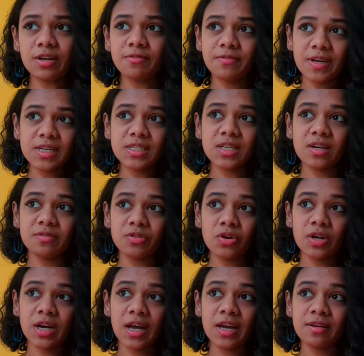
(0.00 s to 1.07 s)
a phase of your
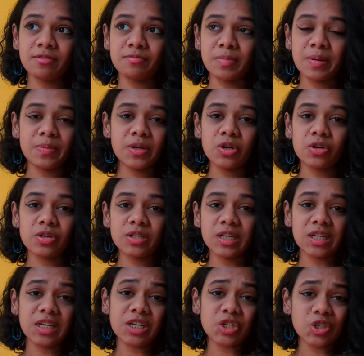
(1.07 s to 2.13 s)
life, maybe your
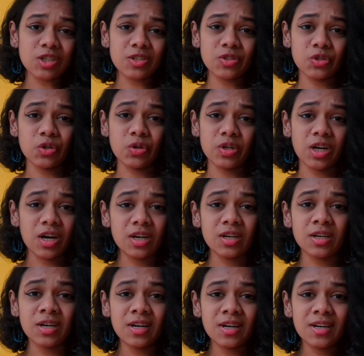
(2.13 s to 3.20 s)
teenage years or your young
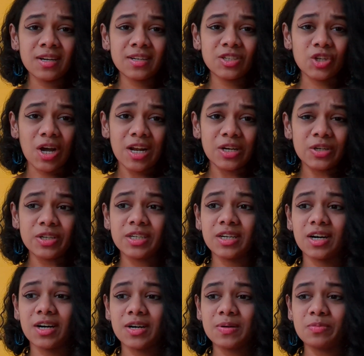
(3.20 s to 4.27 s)
childhood,
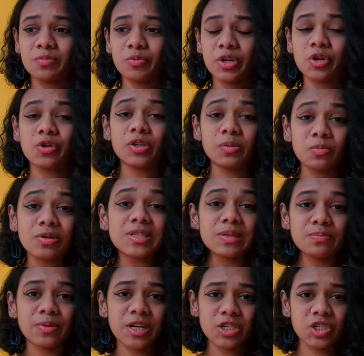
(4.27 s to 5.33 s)
when you're the most
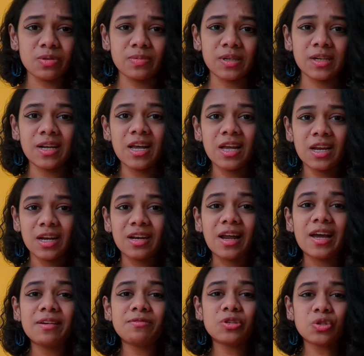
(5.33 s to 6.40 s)
impressionable,
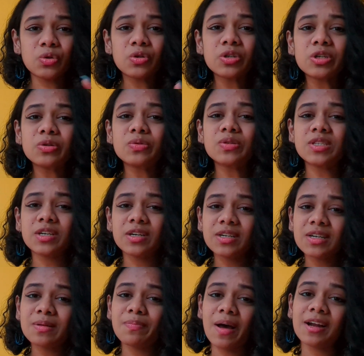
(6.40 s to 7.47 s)
life showed you
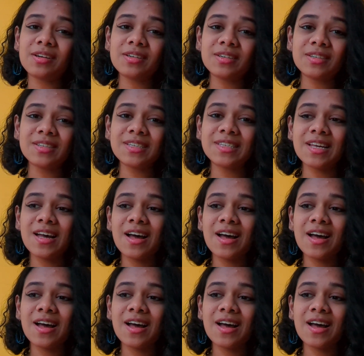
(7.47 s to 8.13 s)
certain patterns,